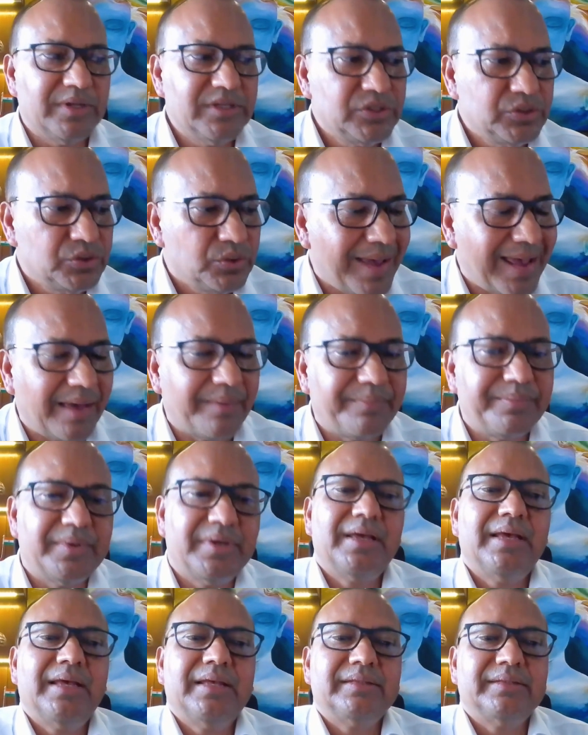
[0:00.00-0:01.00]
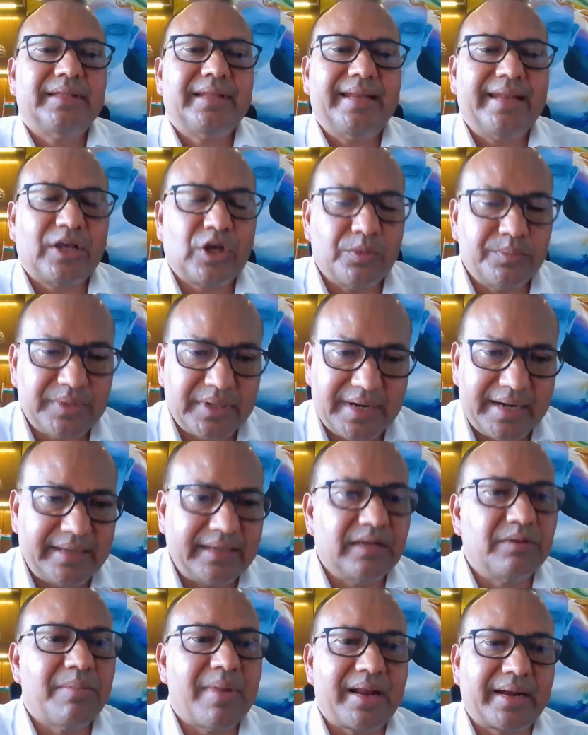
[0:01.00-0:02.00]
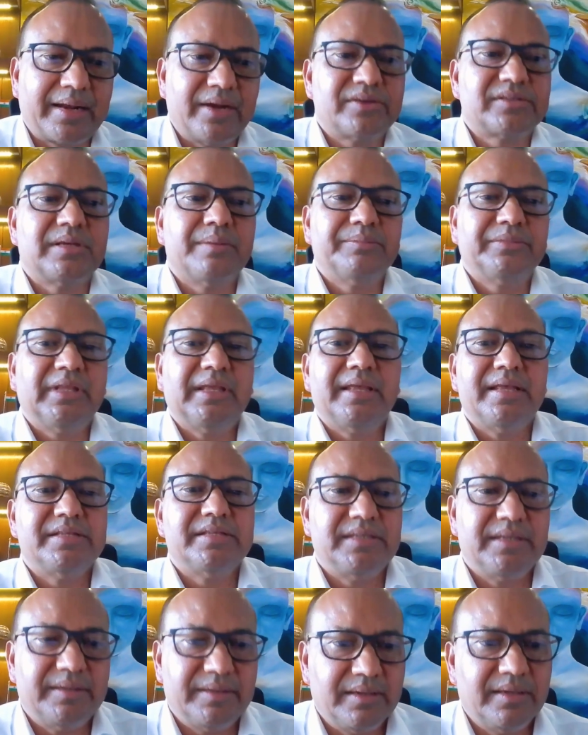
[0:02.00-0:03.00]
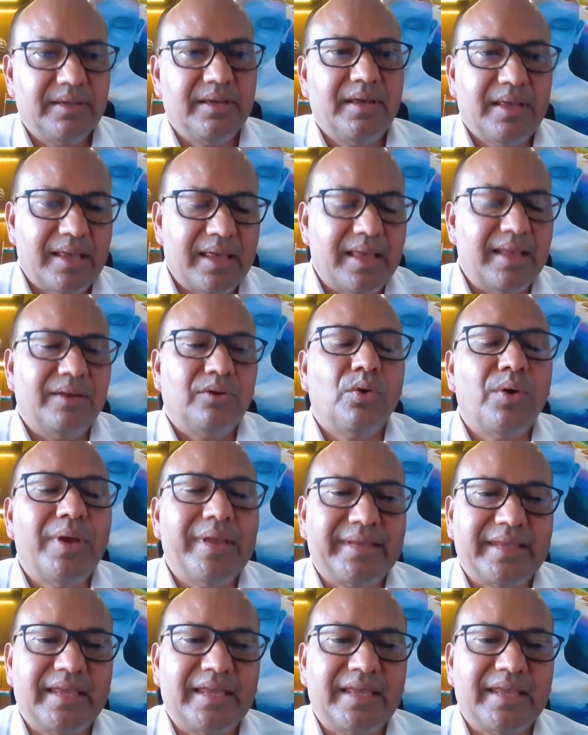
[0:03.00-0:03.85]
Once you have the neck of the rental market, something easy, low